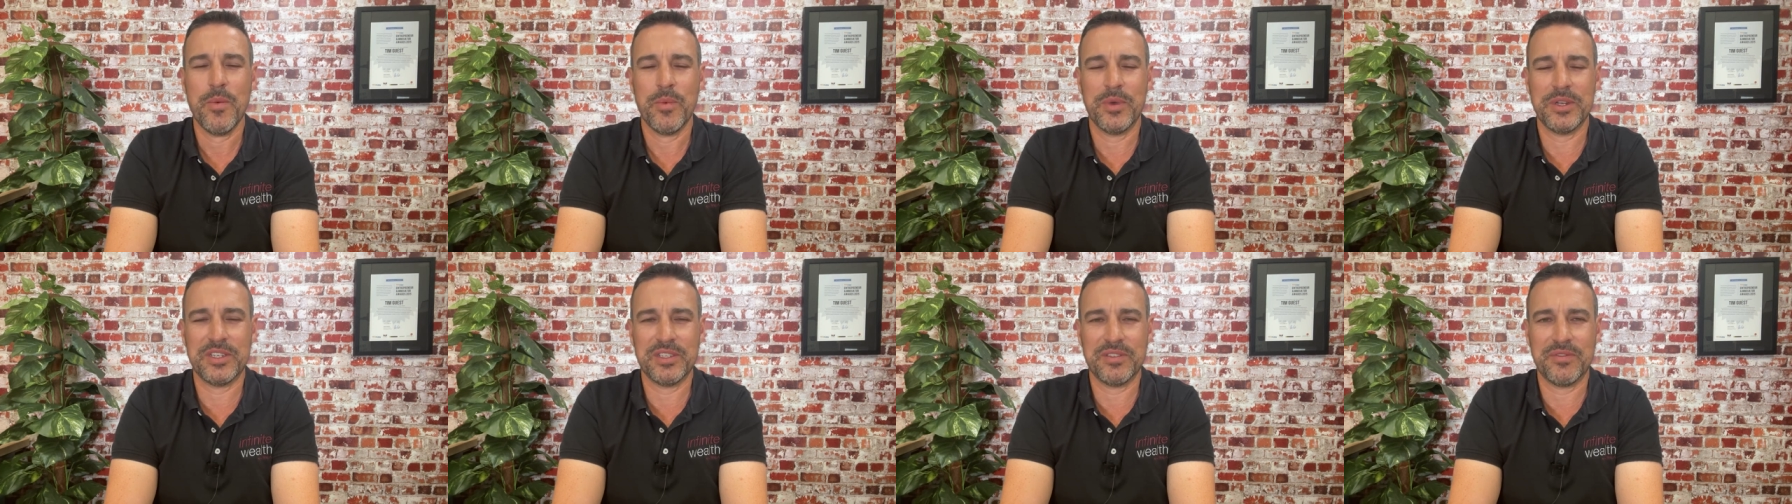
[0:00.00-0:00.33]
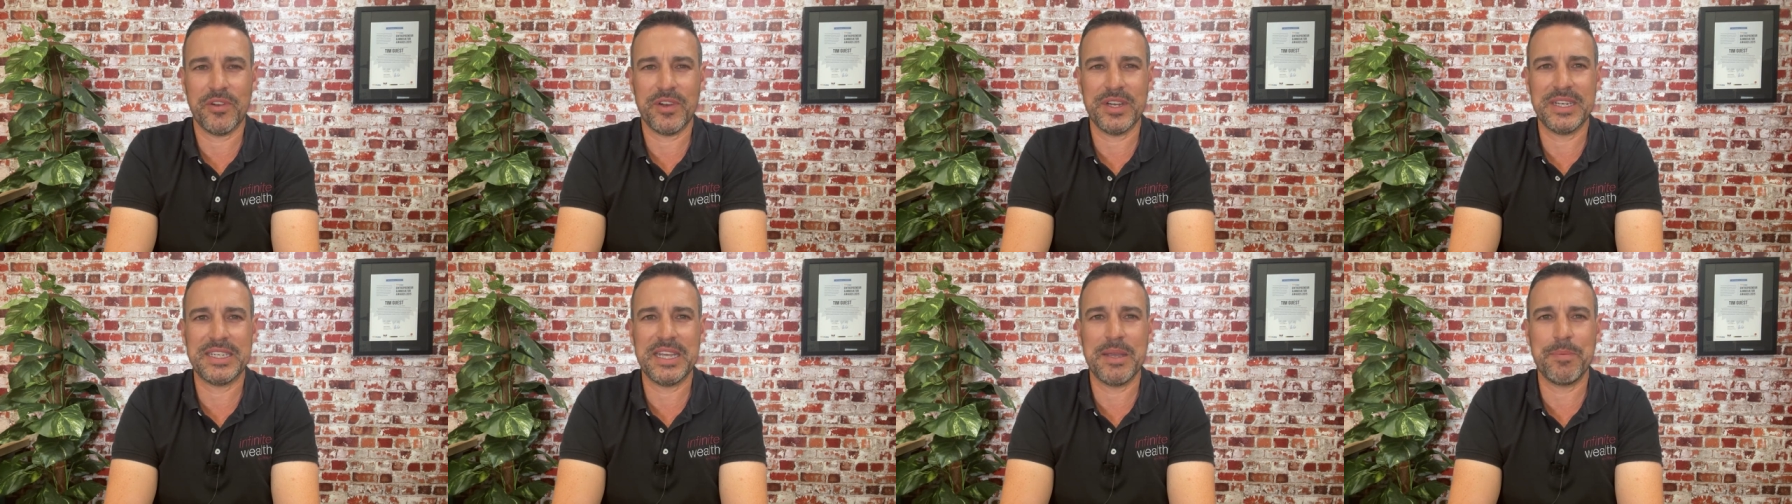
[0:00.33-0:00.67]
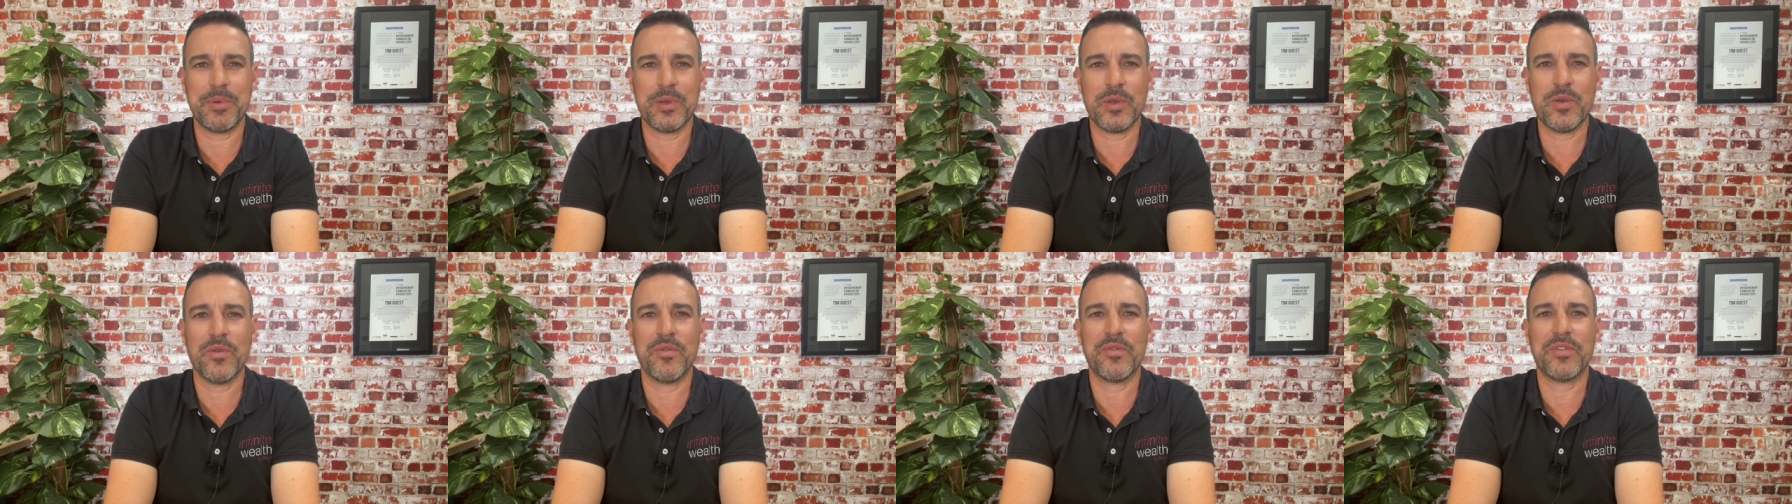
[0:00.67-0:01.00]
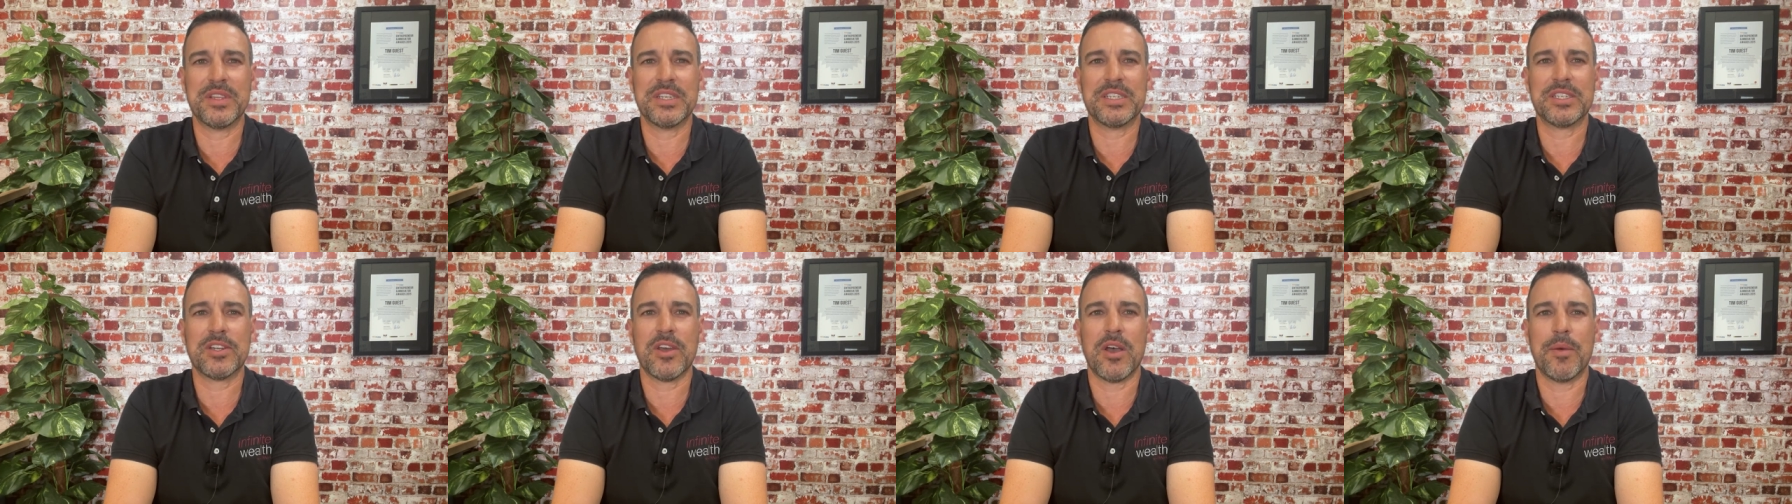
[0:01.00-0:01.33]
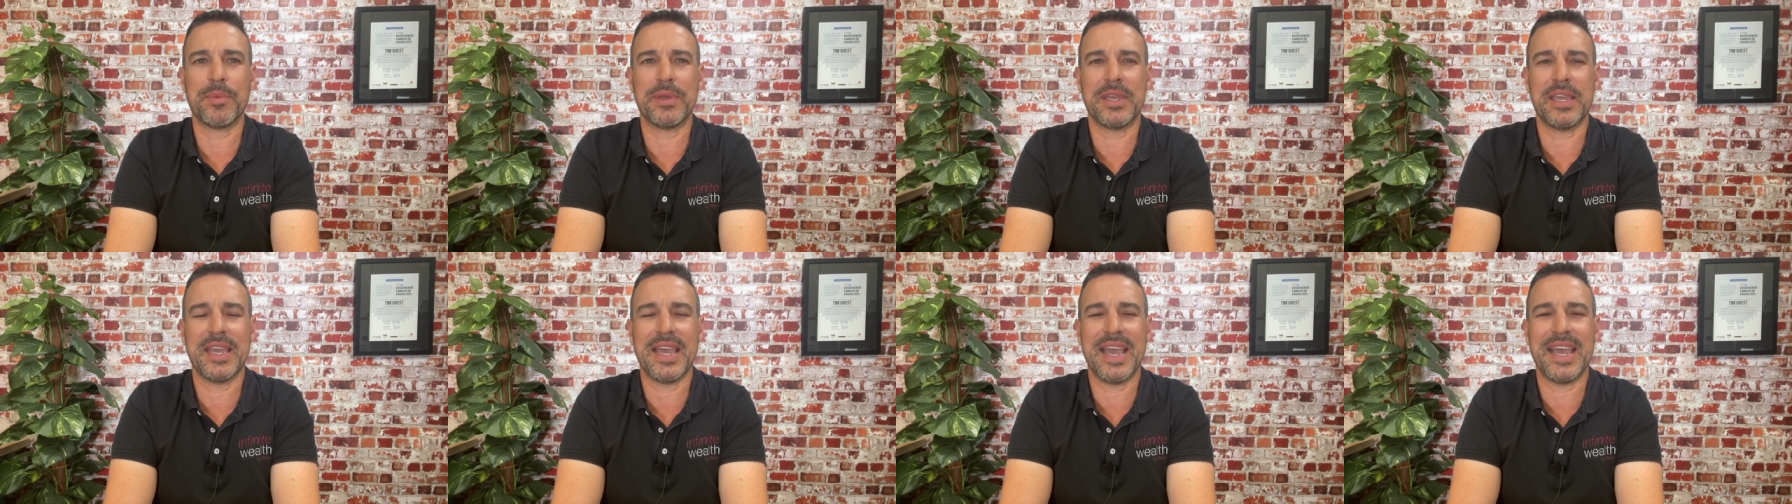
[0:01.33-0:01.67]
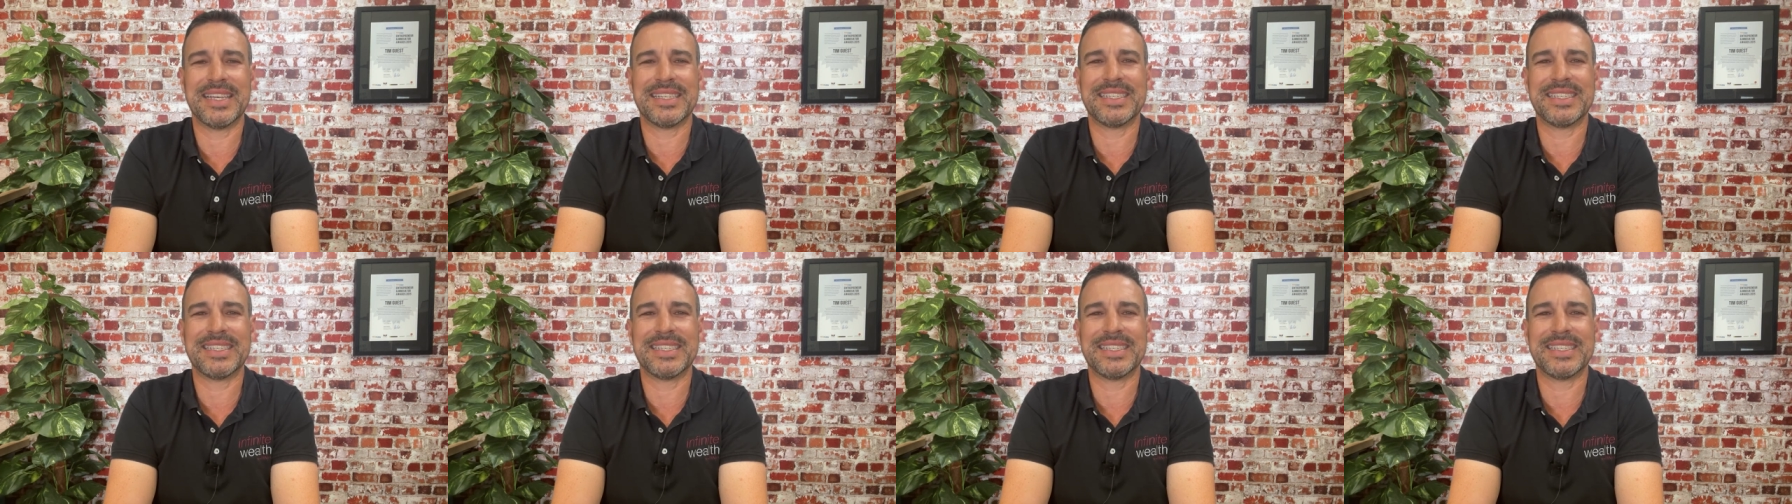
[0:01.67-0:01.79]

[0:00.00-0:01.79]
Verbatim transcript: which is very typical for this time of year,